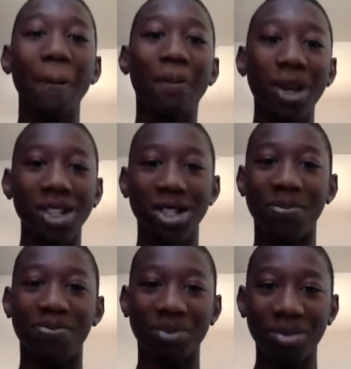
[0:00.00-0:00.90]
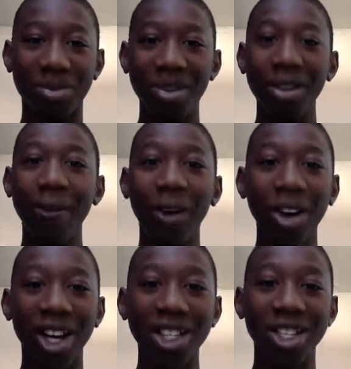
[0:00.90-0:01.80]
But Fall
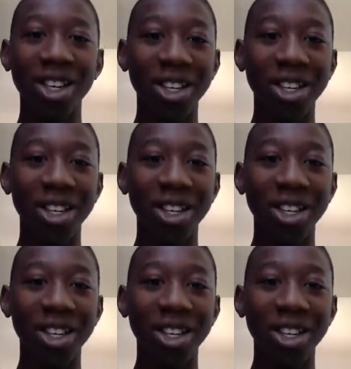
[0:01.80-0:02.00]
Guys